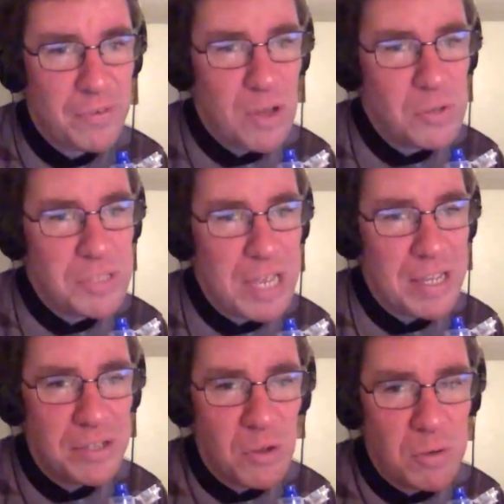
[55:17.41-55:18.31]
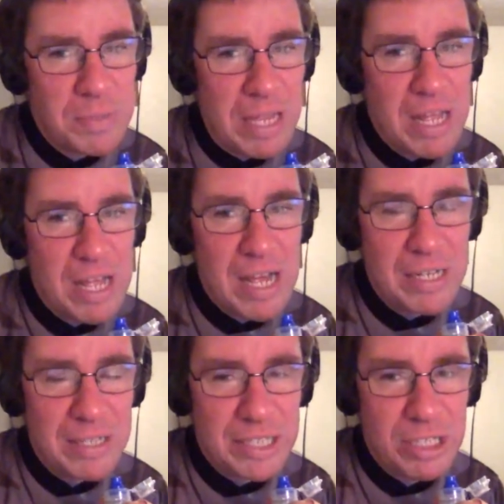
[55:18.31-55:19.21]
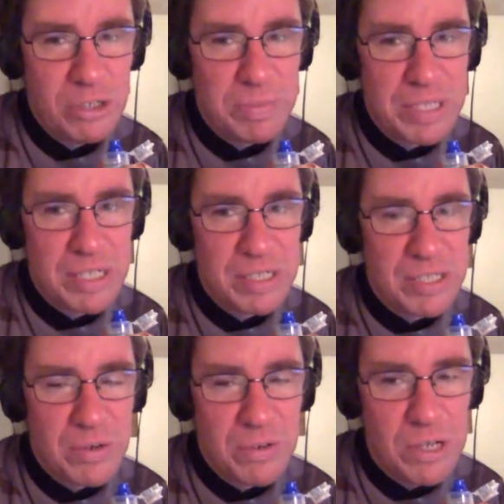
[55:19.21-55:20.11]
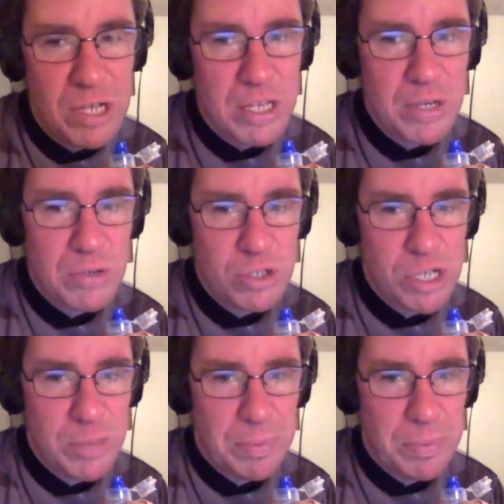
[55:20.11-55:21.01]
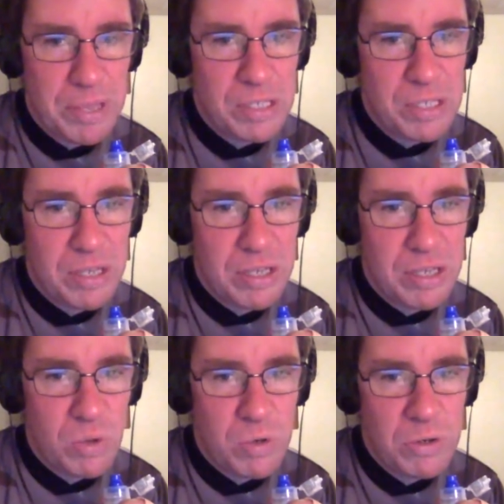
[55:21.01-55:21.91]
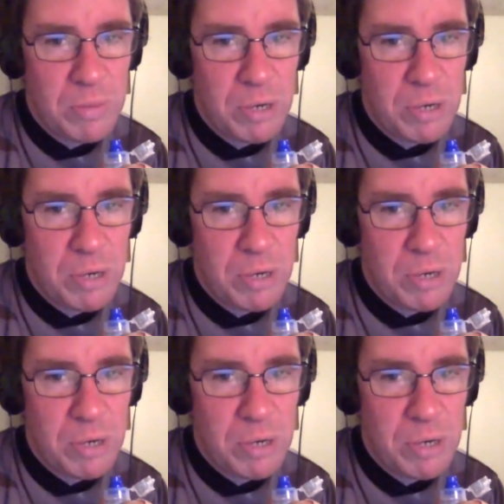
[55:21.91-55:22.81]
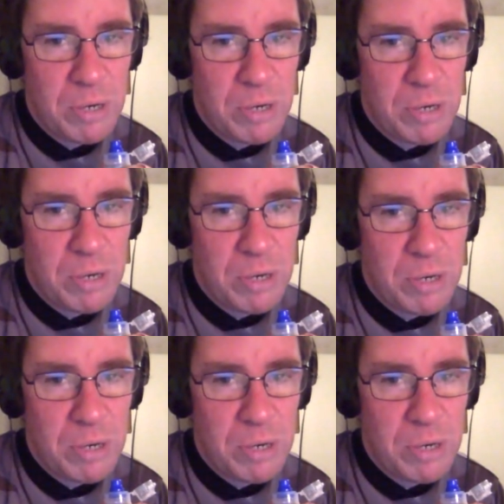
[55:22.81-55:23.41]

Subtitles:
those I had a liter because they were cheap at the corner market.